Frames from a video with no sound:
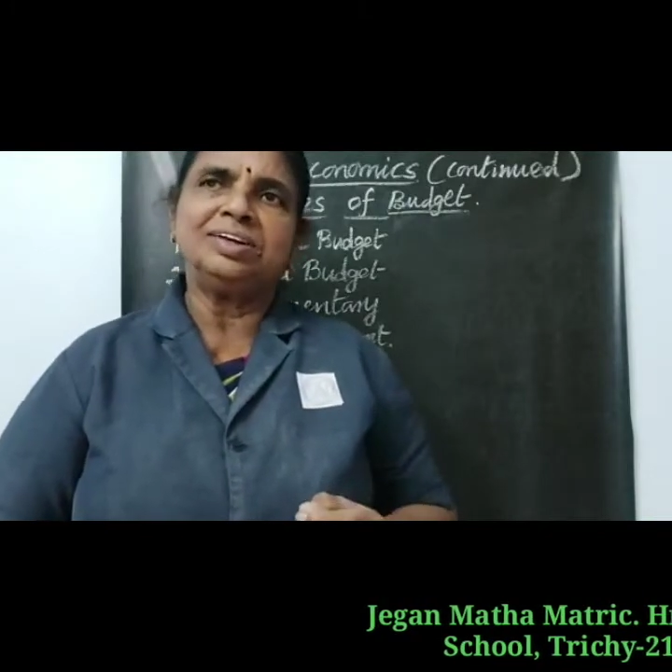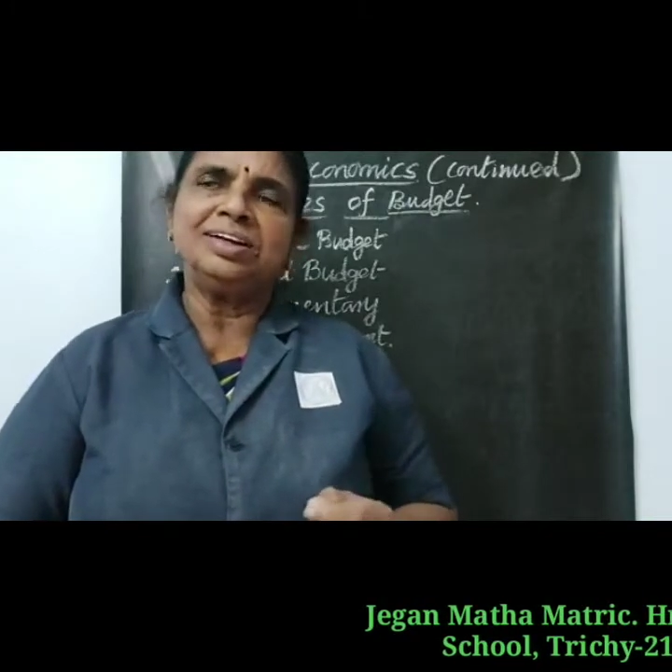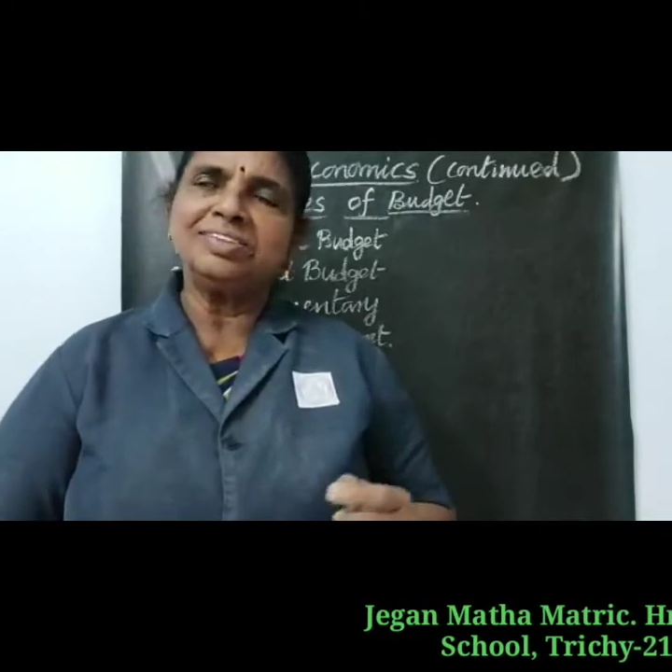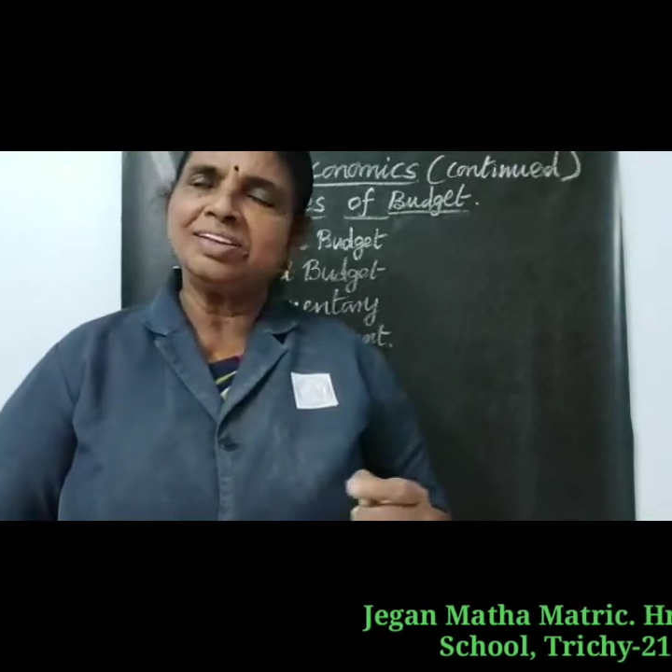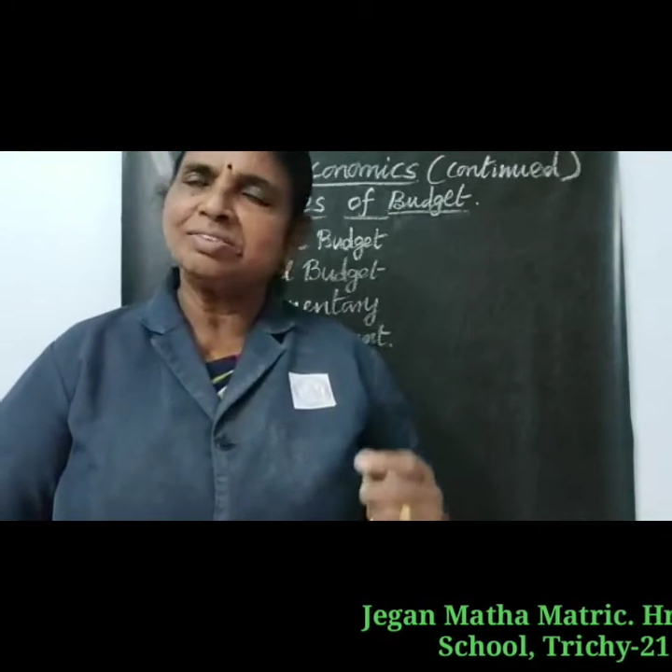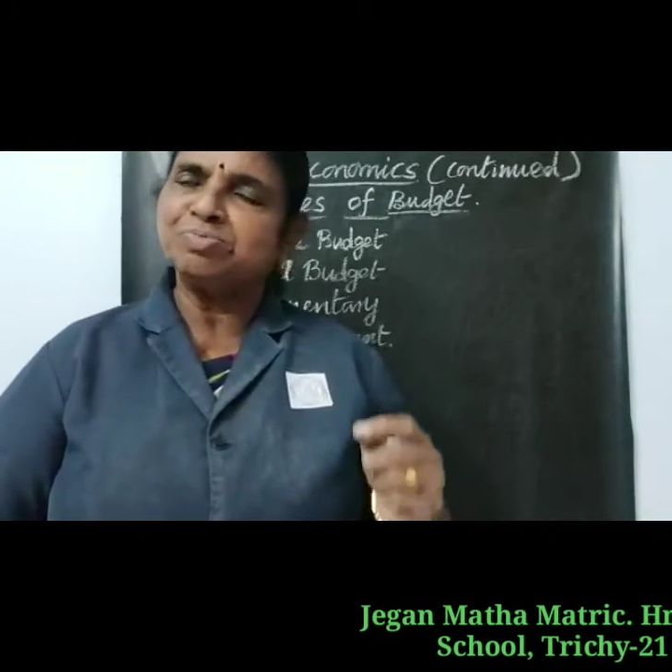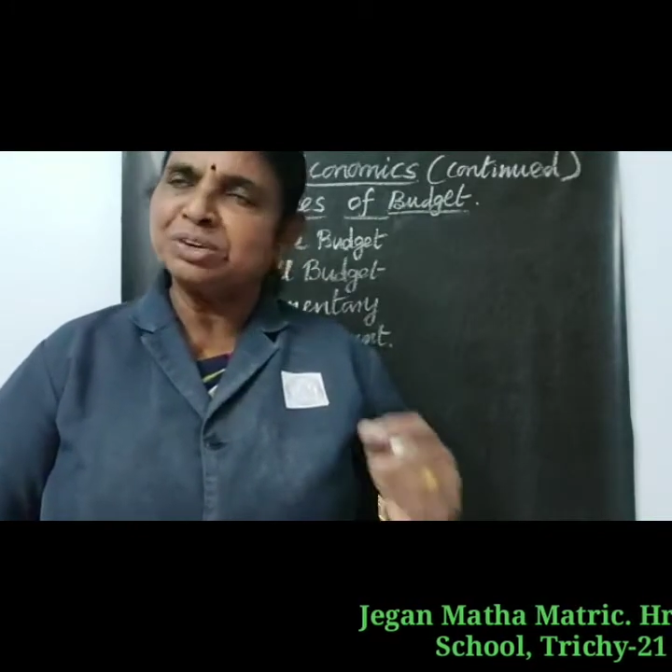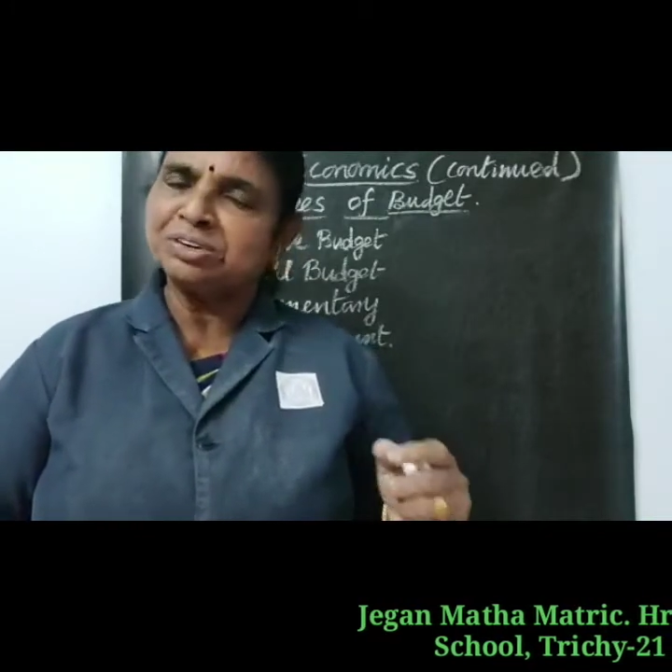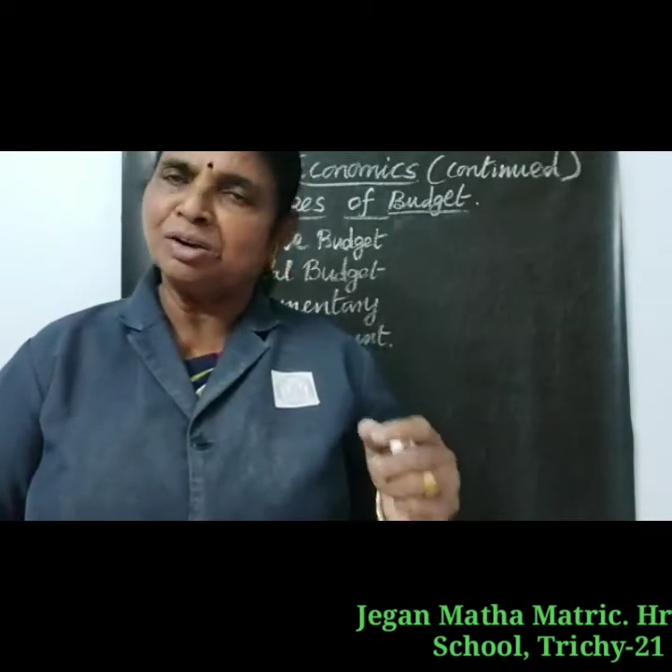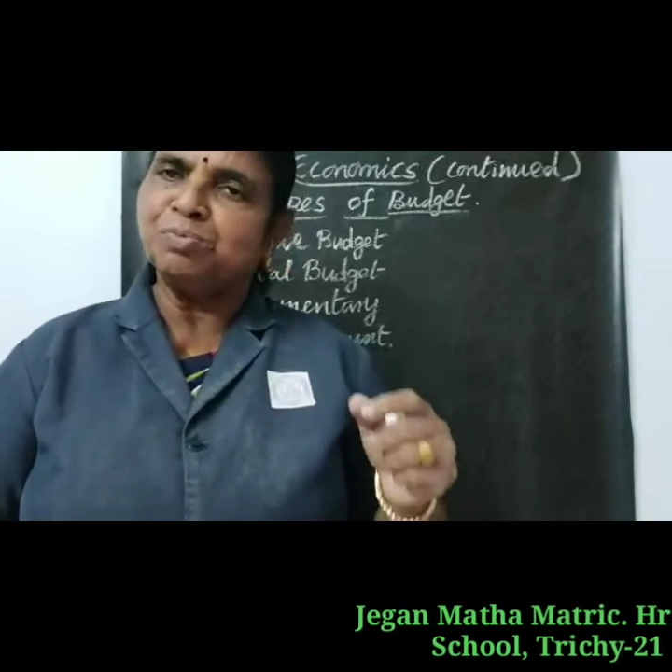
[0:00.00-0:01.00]
is a
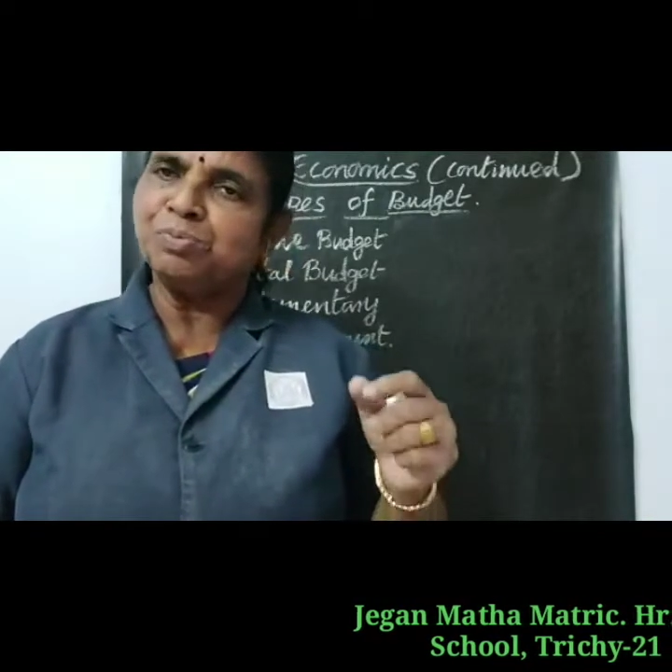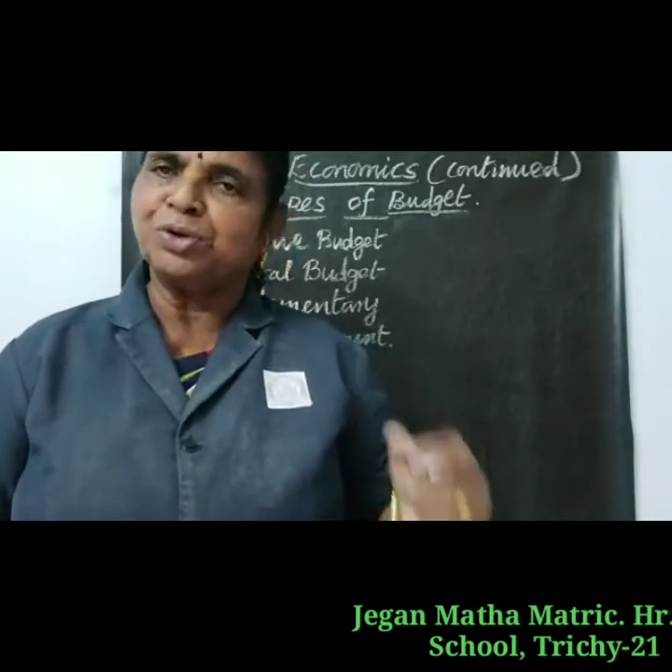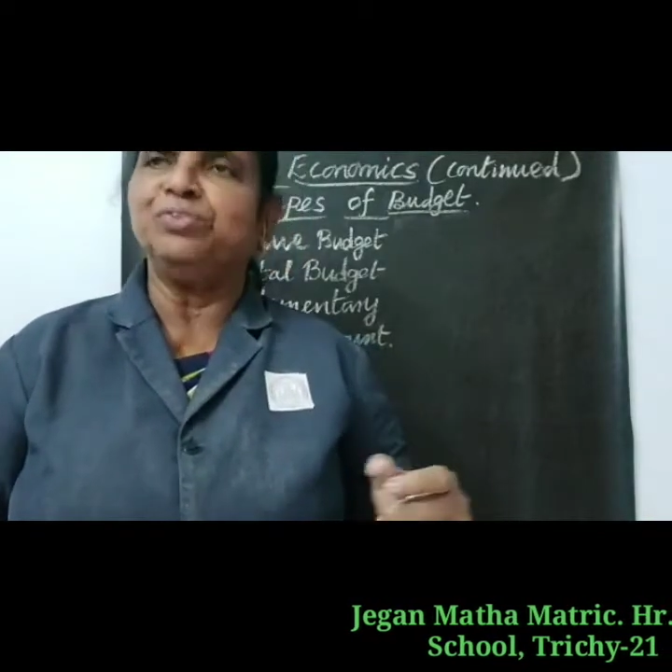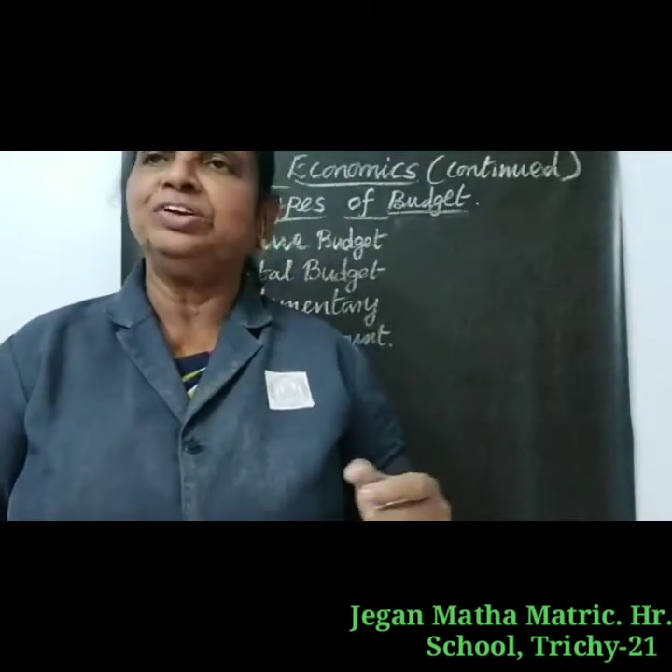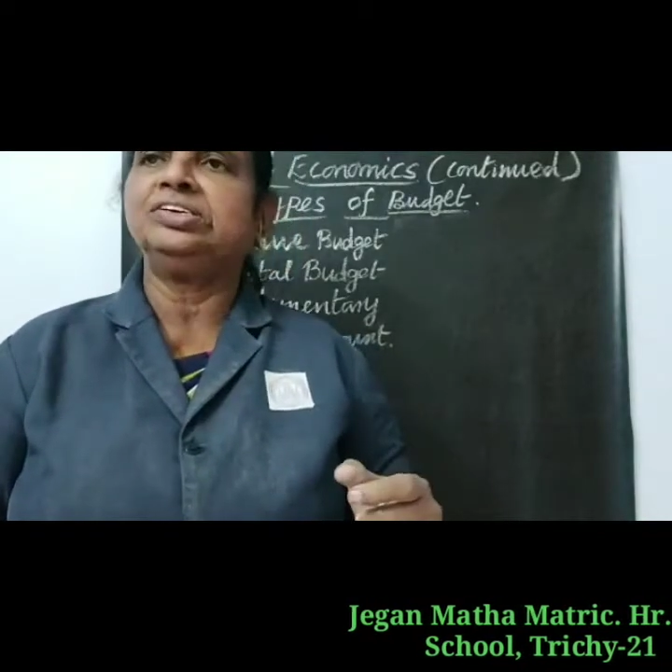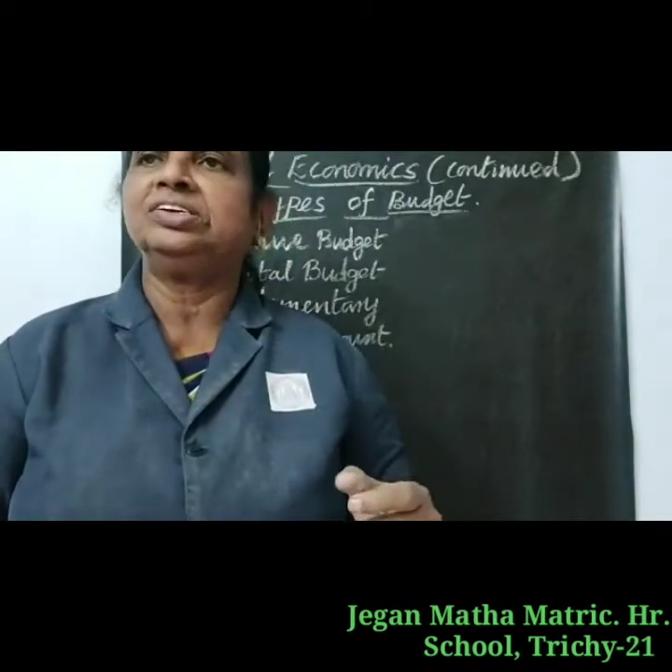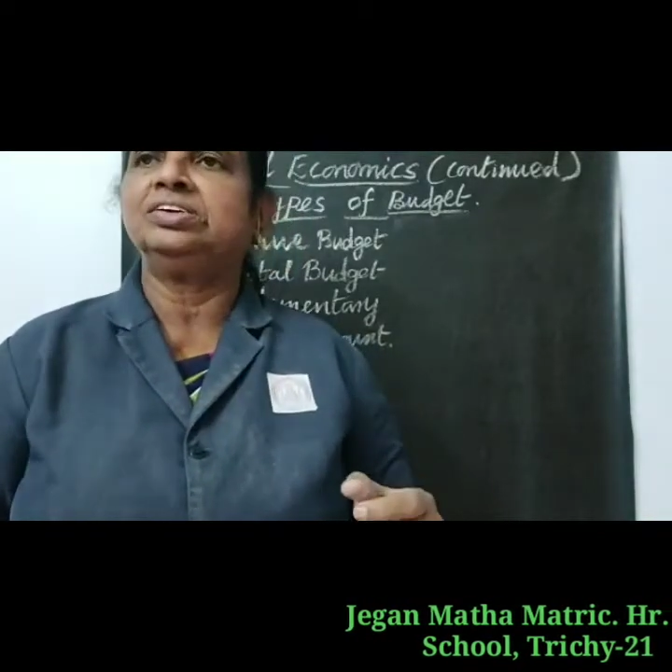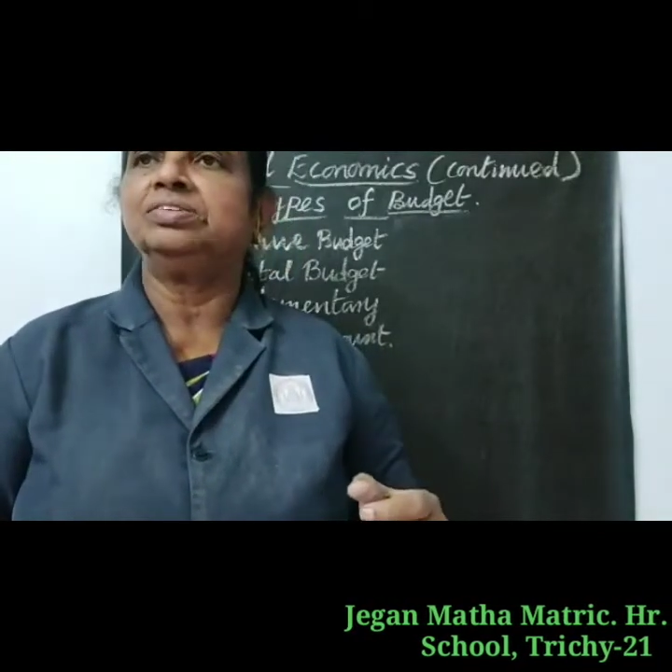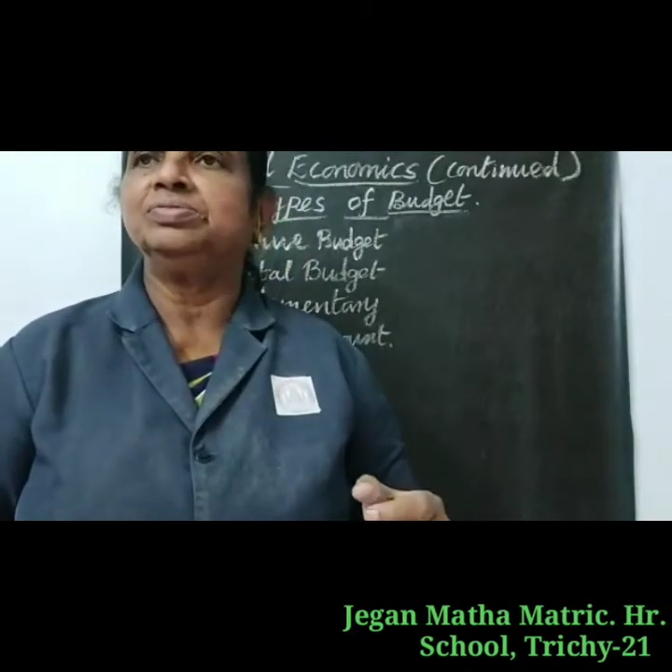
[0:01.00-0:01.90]
special provision